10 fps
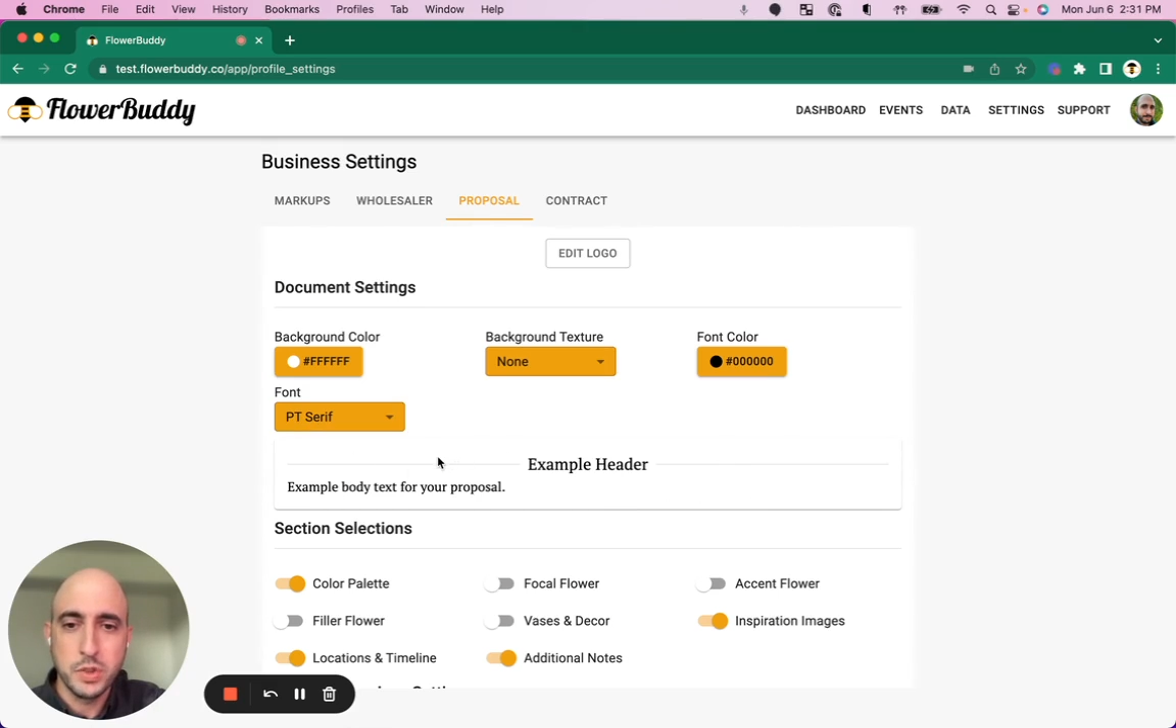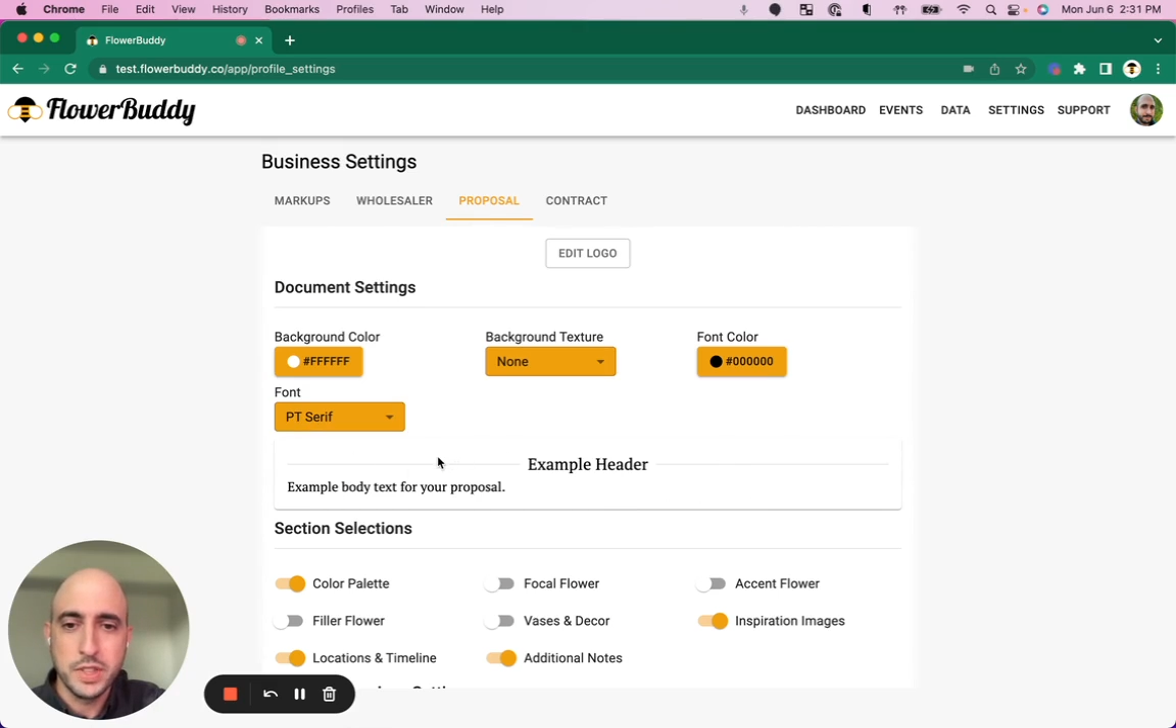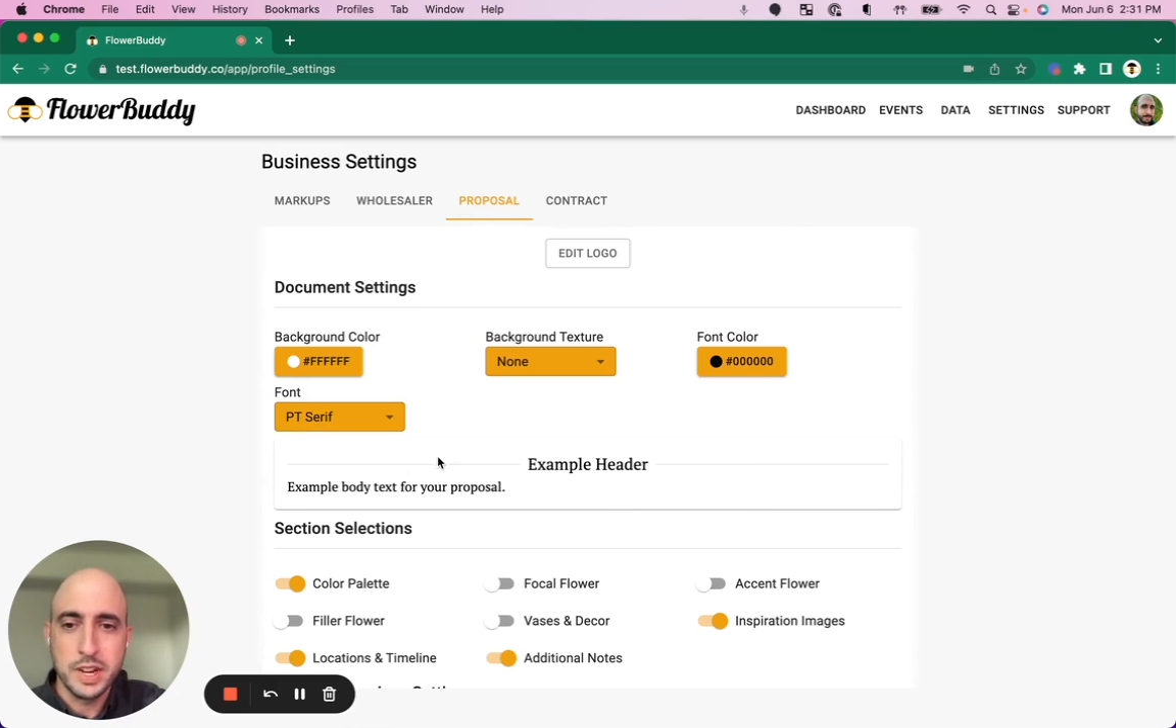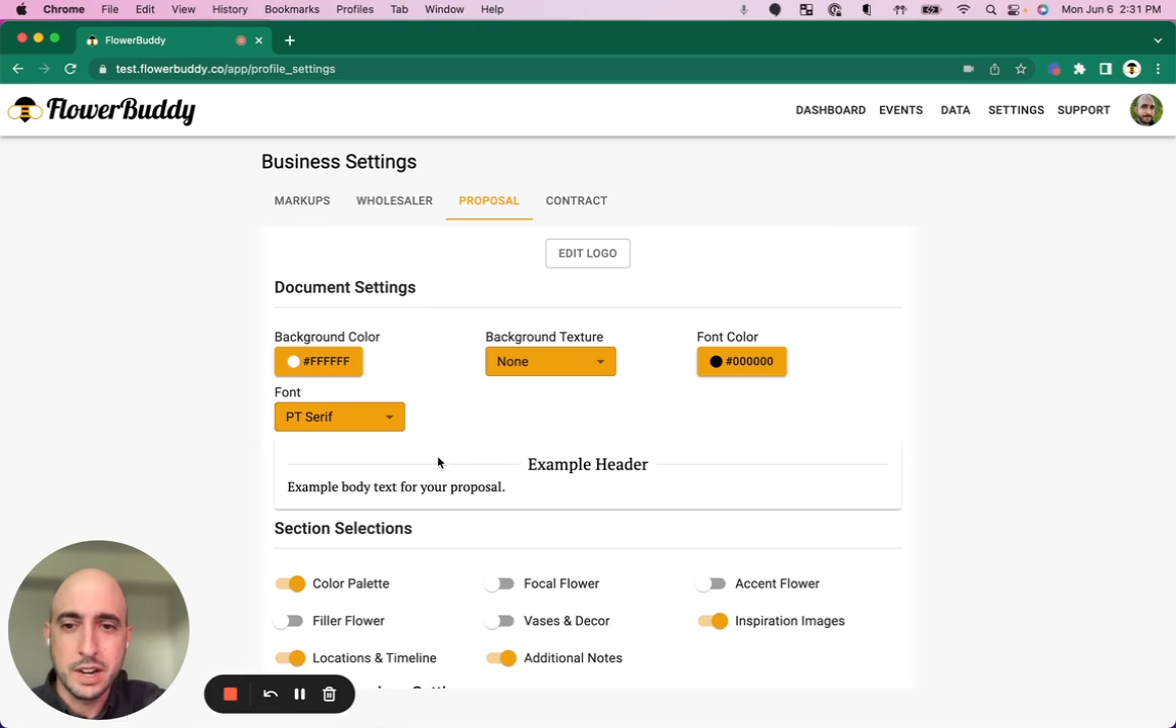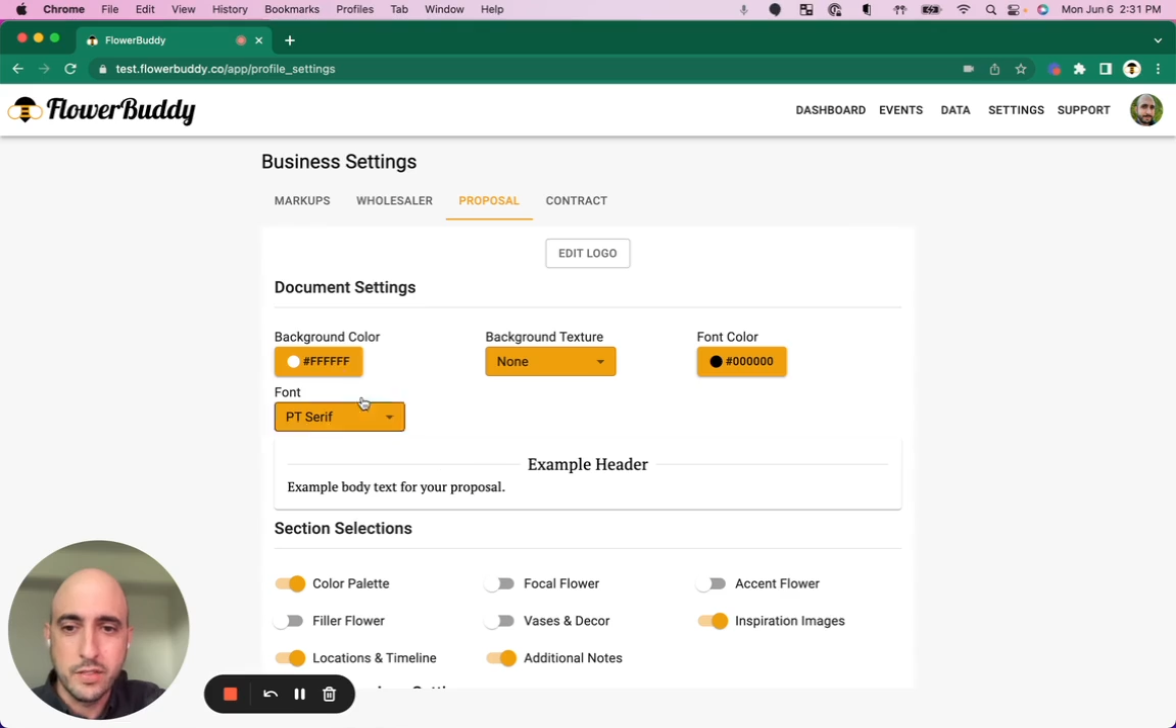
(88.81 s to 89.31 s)

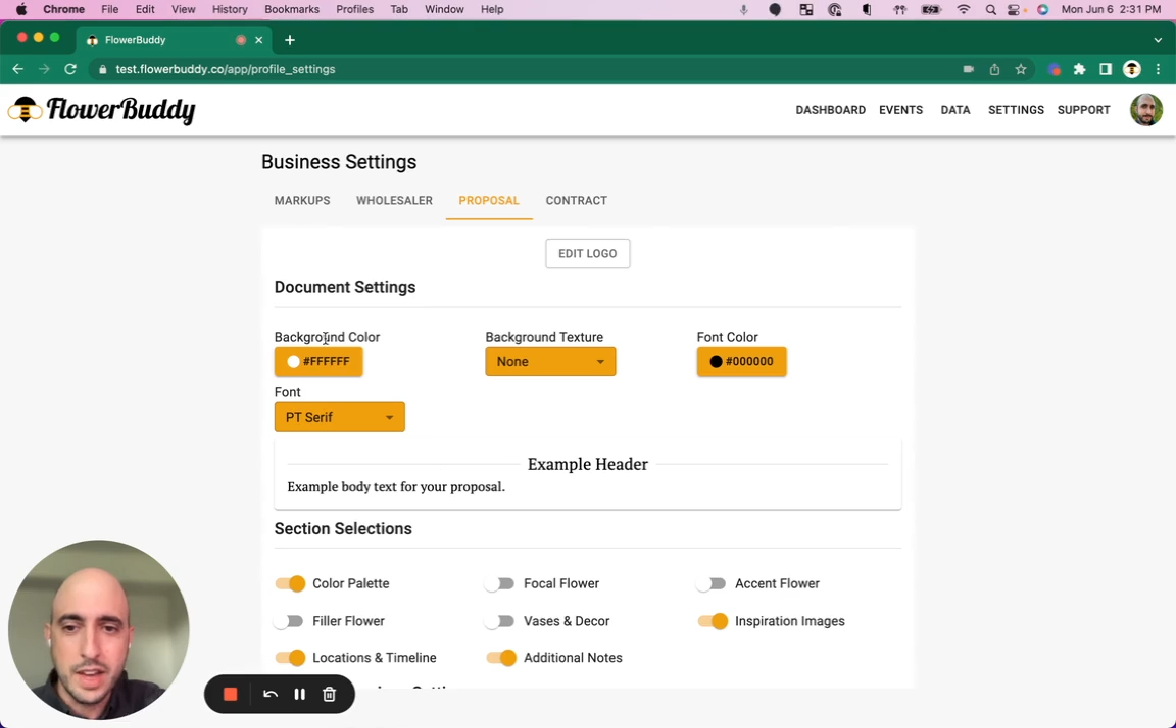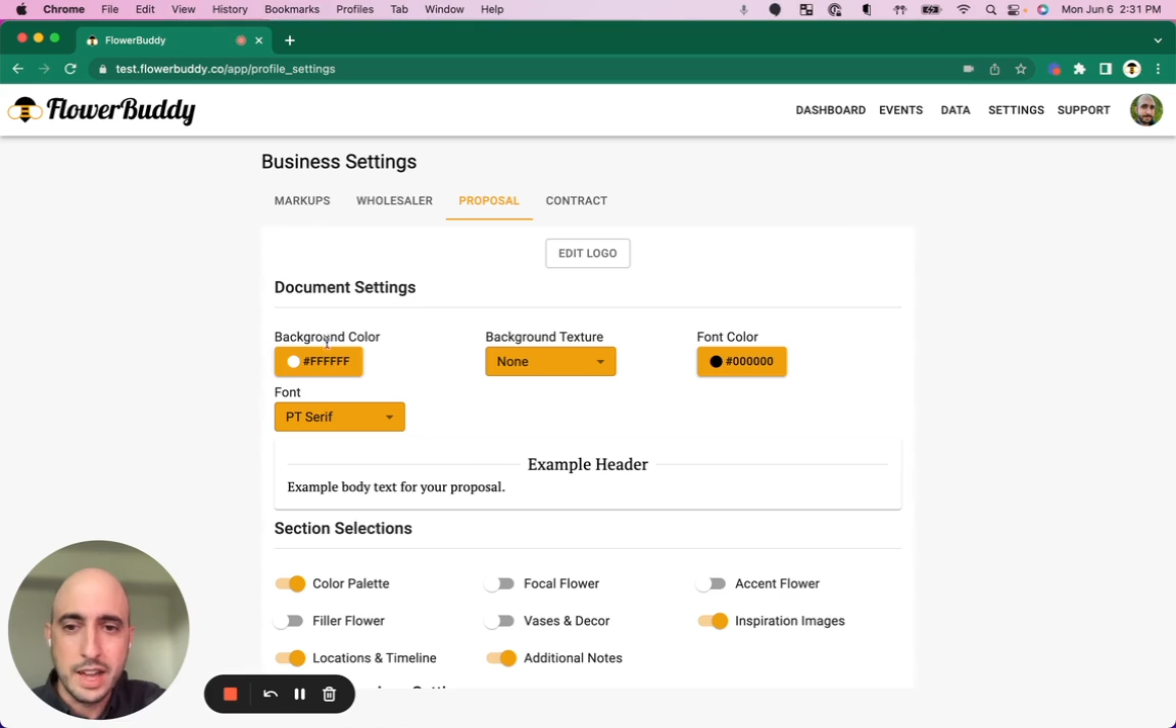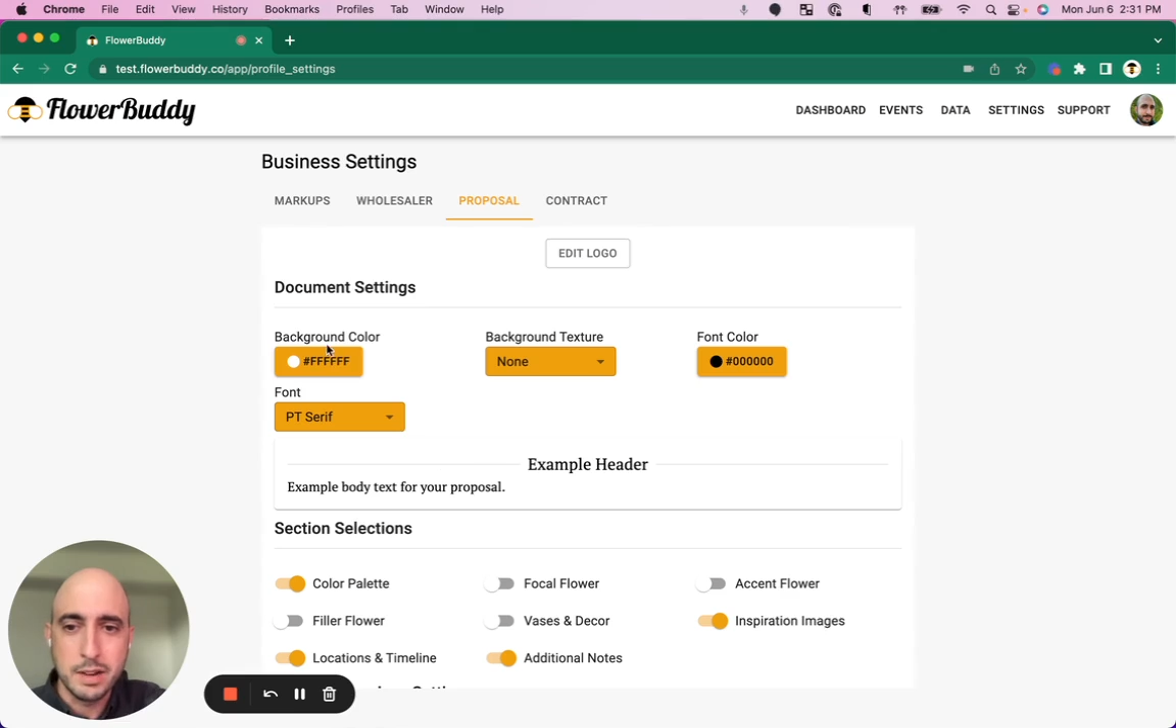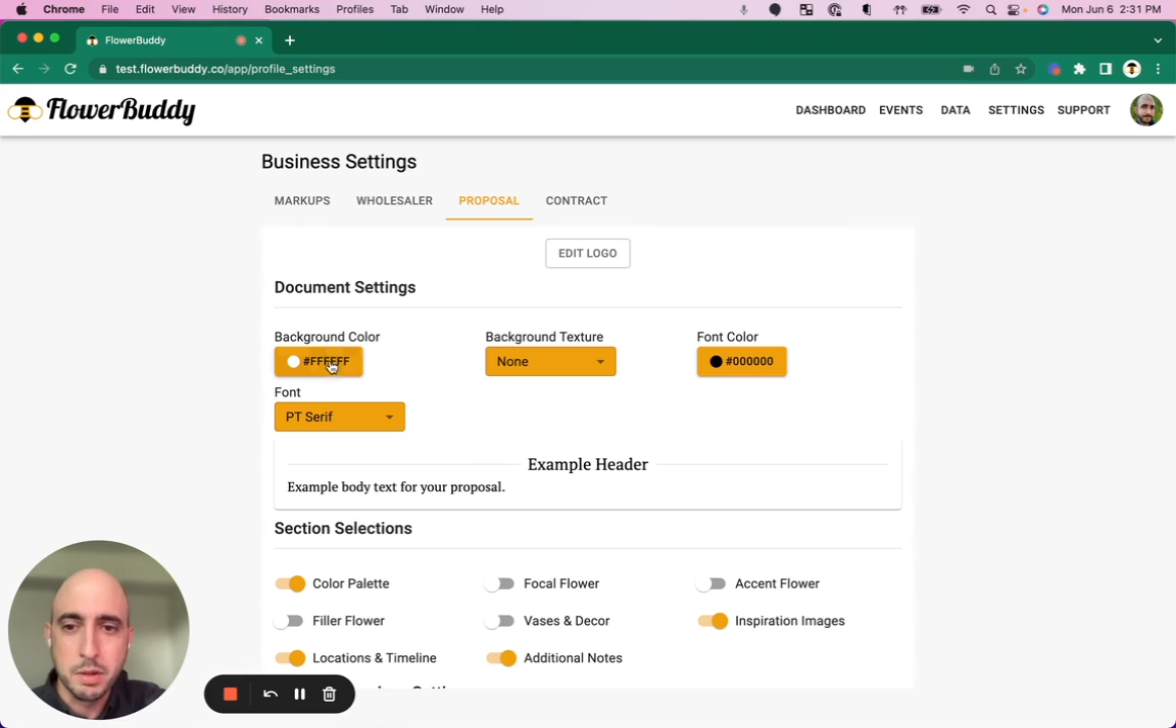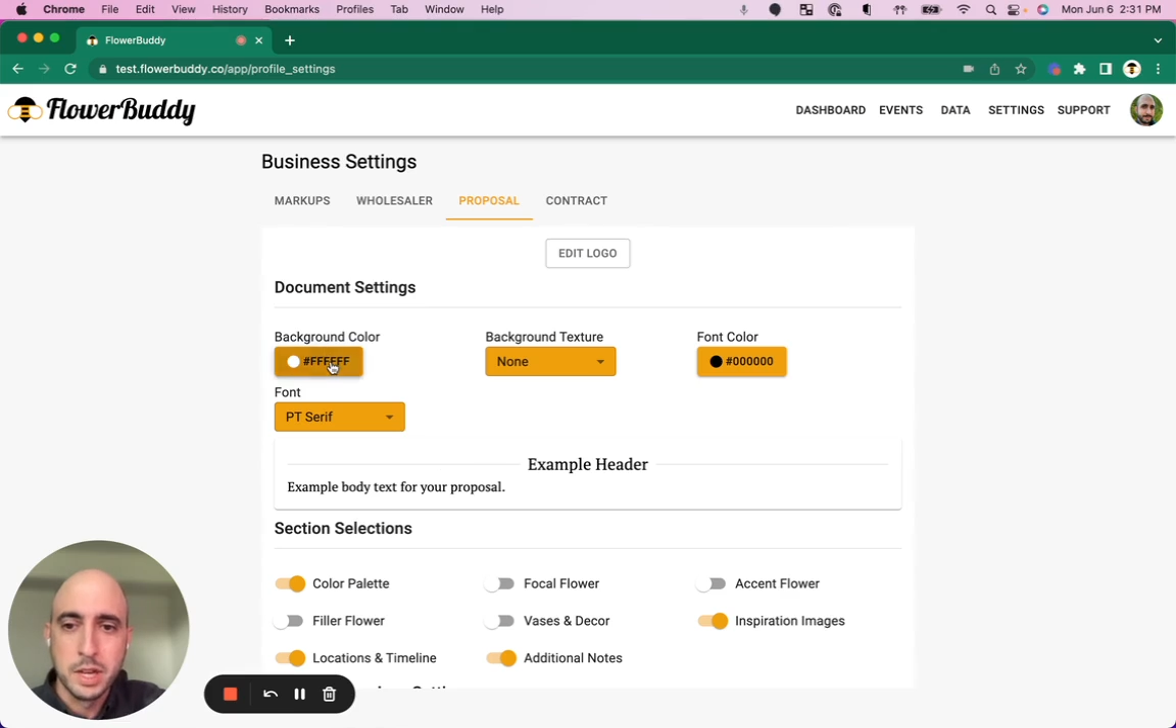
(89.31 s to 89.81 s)
within an event.